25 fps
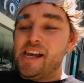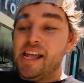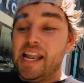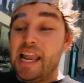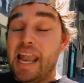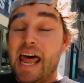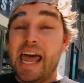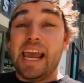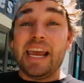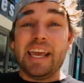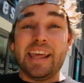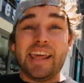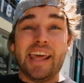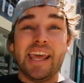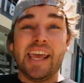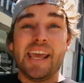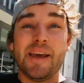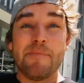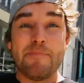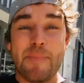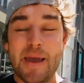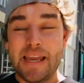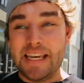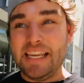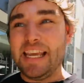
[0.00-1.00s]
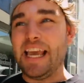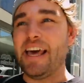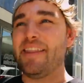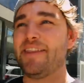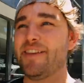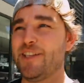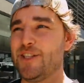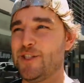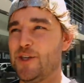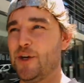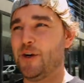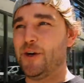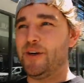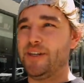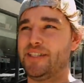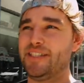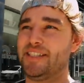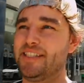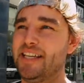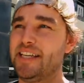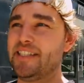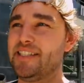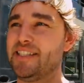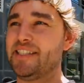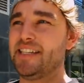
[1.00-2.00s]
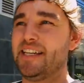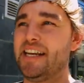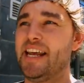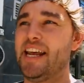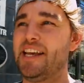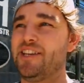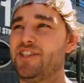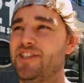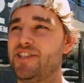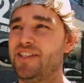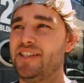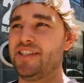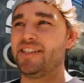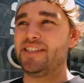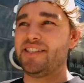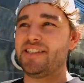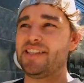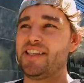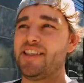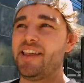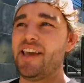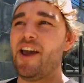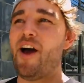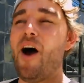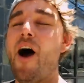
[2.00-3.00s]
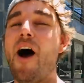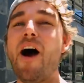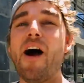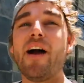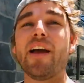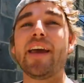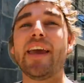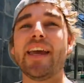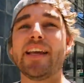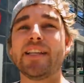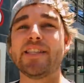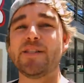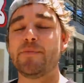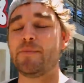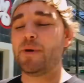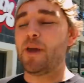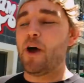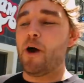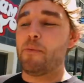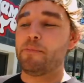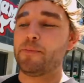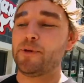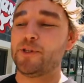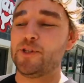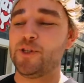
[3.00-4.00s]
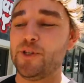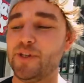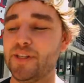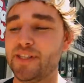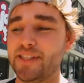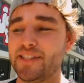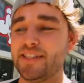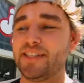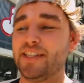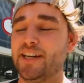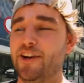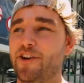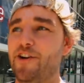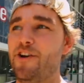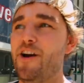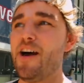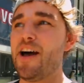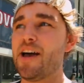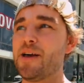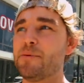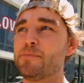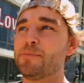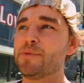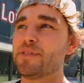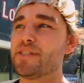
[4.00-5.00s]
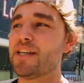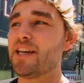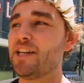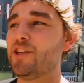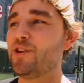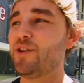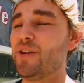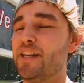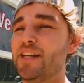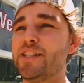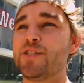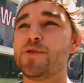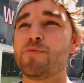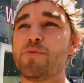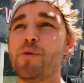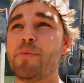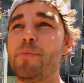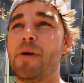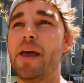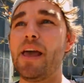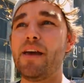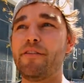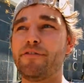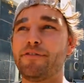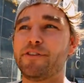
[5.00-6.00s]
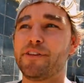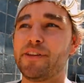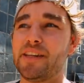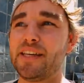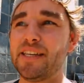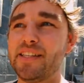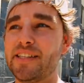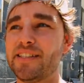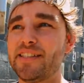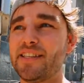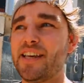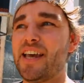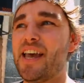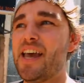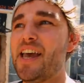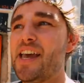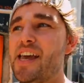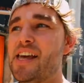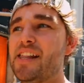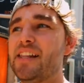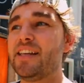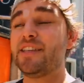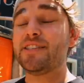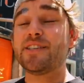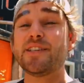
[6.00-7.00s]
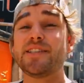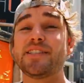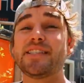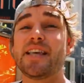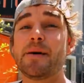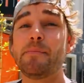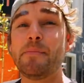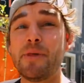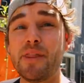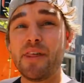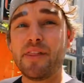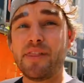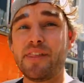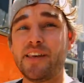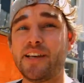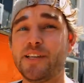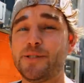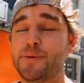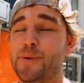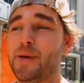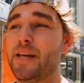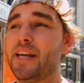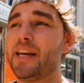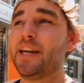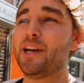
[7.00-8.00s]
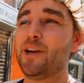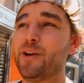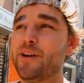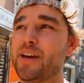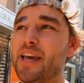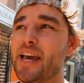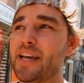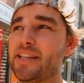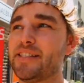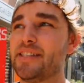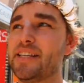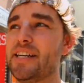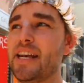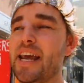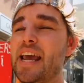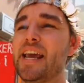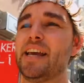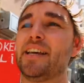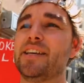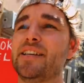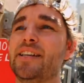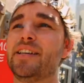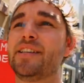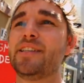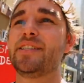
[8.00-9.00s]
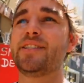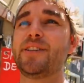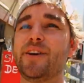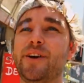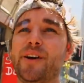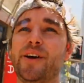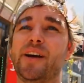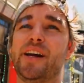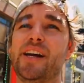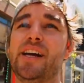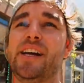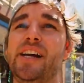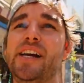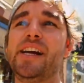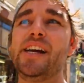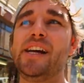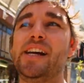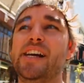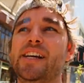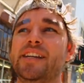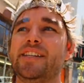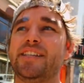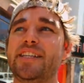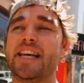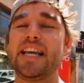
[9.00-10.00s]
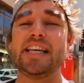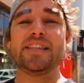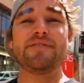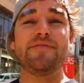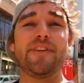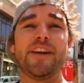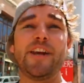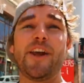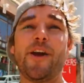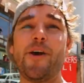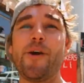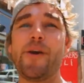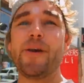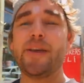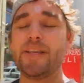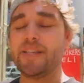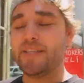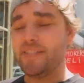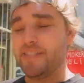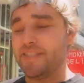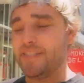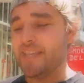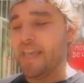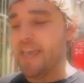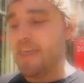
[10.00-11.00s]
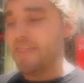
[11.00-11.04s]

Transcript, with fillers: Like many other tourist destinations, there are going to be opportunistic crimes and you need to prepare for these. These are some of the things we're going to look at today. So today's video is